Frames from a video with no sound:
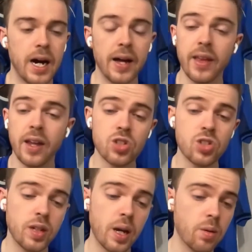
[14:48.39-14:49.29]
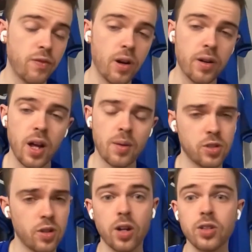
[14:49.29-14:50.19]
And then on Saturday, we followed
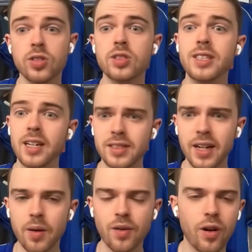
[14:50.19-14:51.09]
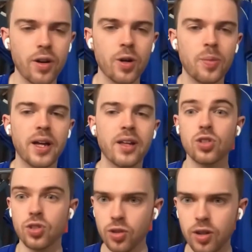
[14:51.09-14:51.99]
it up against
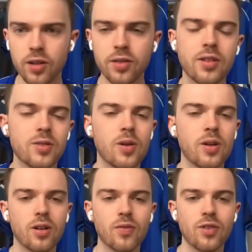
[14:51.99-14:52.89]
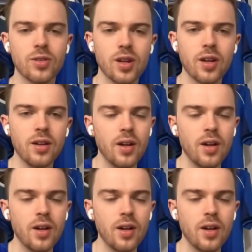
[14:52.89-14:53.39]
Sunderland. That's where I got confused there.